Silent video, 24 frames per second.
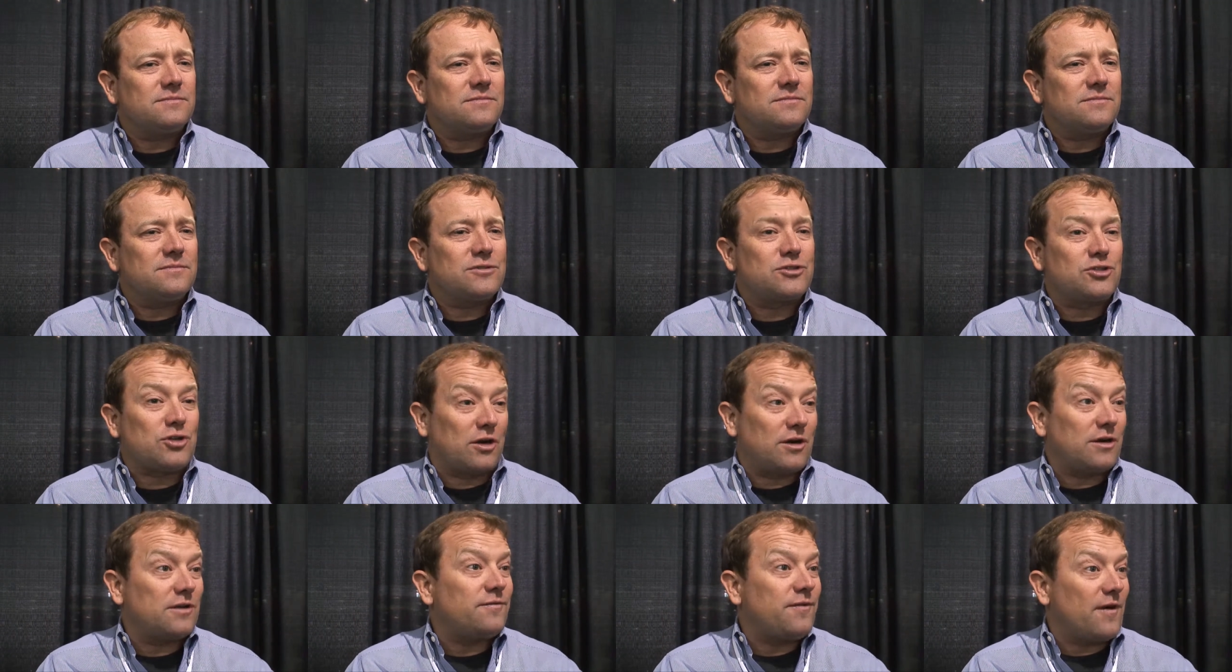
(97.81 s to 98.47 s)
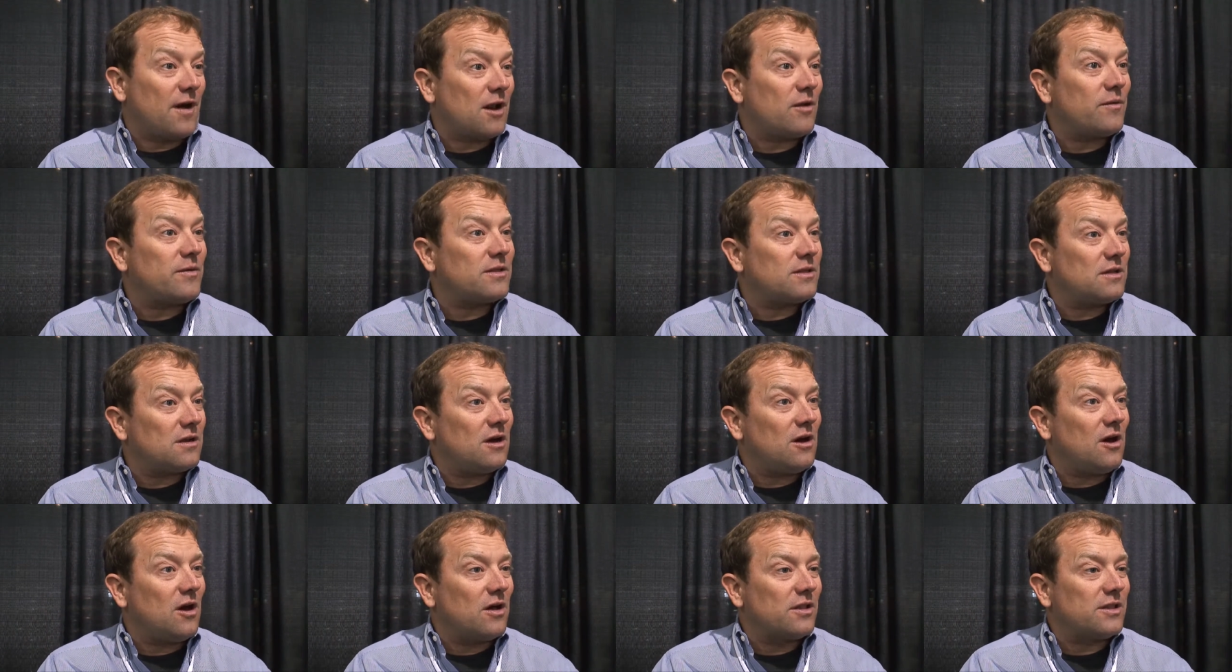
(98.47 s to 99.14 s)
started following the
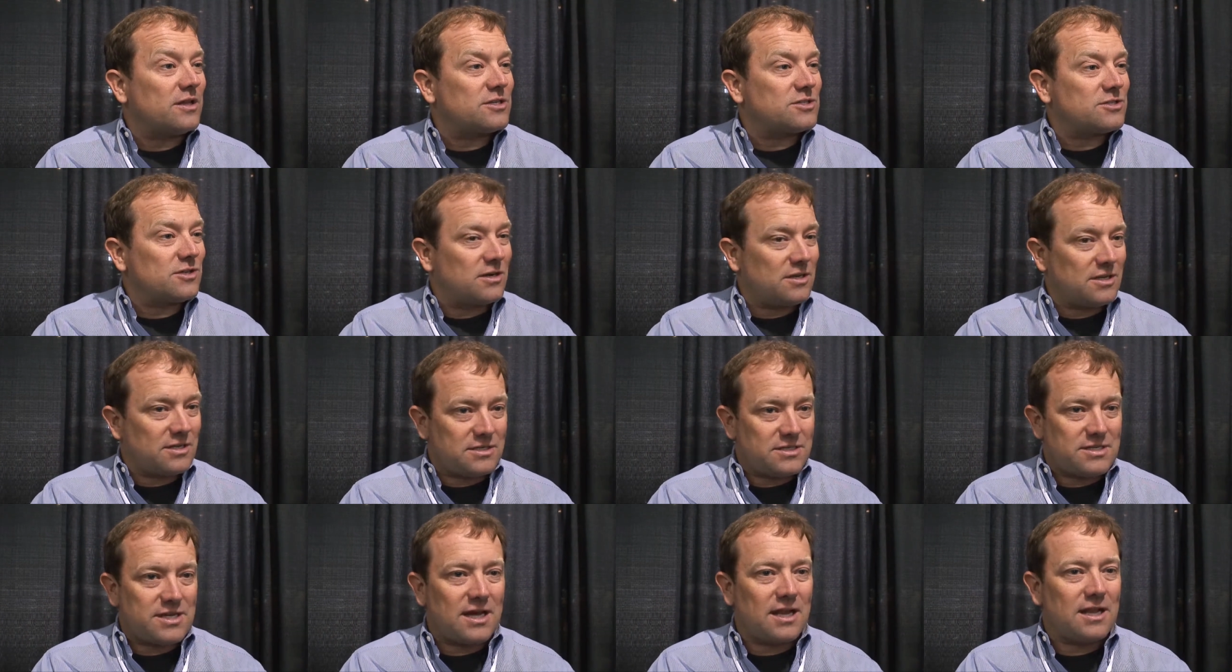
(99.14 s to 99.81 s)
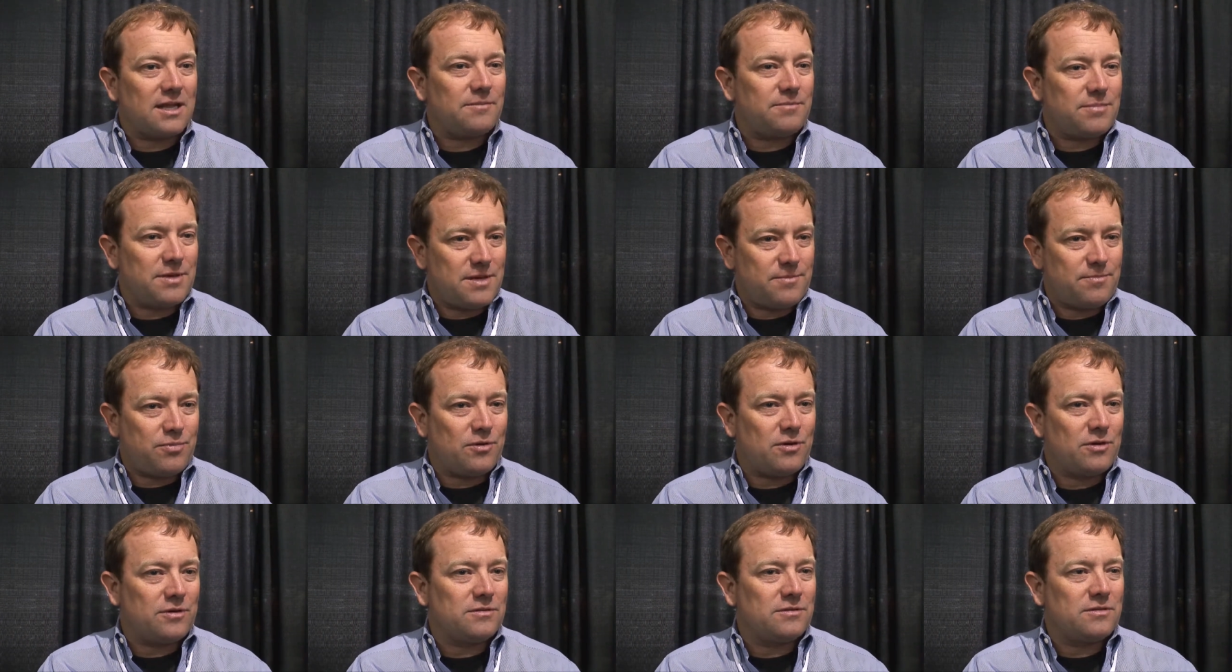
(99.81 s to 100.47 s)
law and they started telling
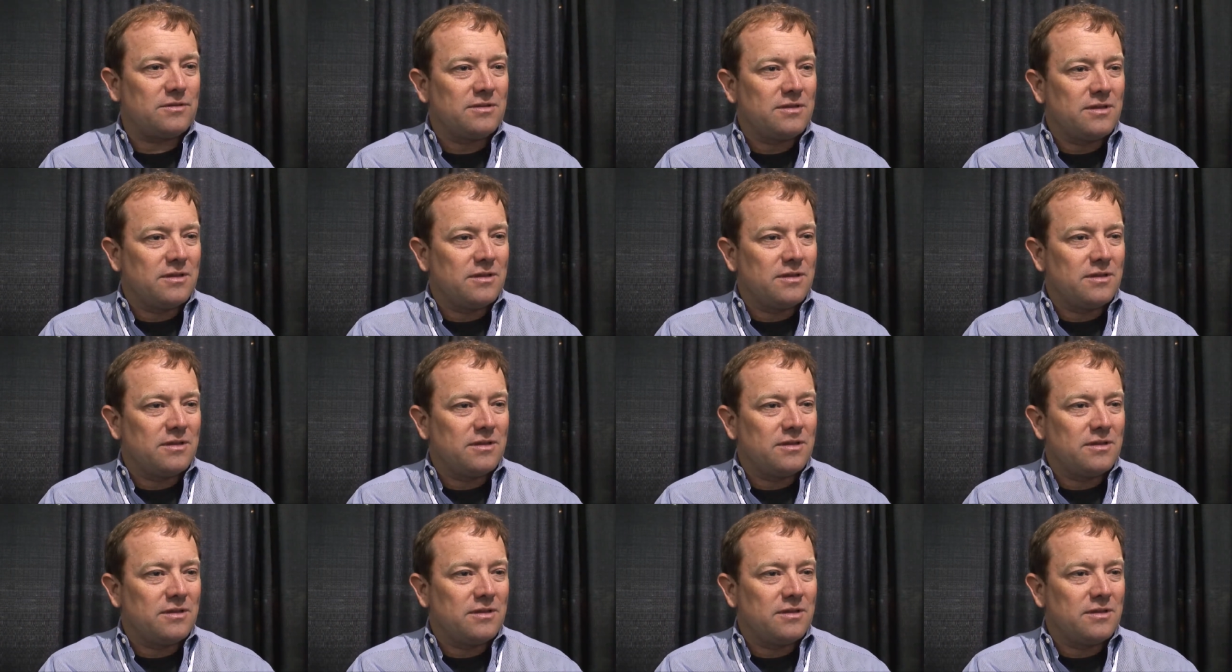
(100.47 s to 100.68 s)
people,